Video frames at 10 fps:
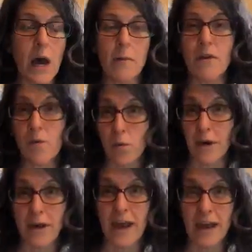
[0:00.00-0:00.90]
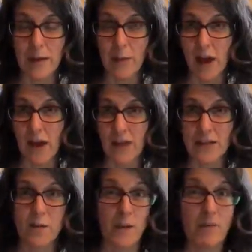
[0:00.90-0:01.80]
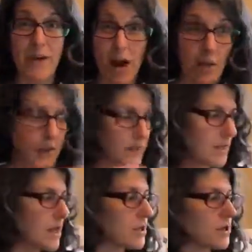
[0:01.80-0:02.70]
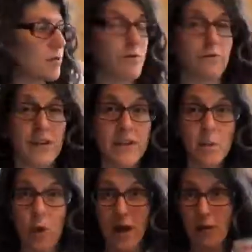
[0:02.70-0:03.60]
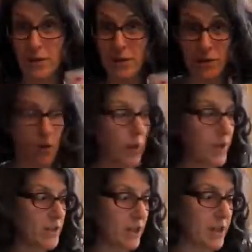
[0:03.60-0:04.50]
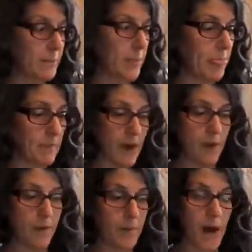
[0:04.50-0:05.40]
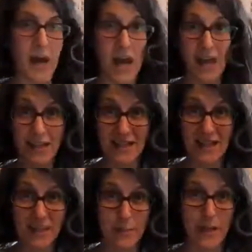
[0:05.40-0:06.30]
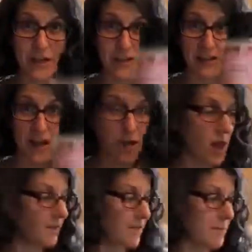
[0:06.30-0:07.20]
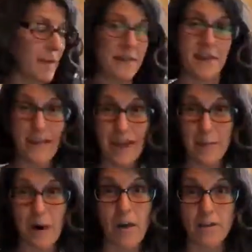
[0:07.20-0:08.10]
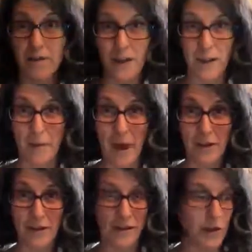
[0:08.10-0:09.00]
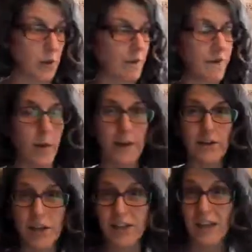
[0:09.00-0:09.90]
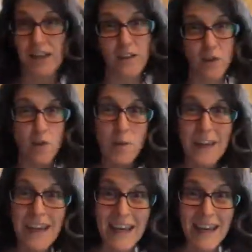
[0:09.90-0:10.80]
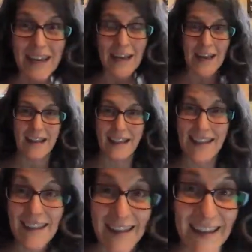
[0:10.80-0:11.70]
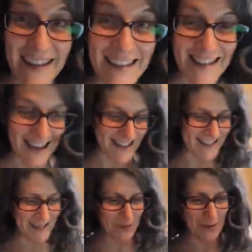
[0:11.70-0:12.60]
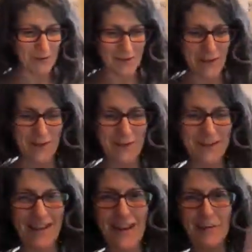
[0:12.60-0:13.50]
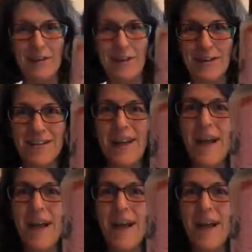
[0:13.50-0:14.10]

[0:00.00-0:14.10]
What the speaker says: avoid any products with parabens. So the reason why it was a trick question about the products is because not all of them made the claim on the front of the bottle. So if you had tried to like zoom in like this and see what was on those labels,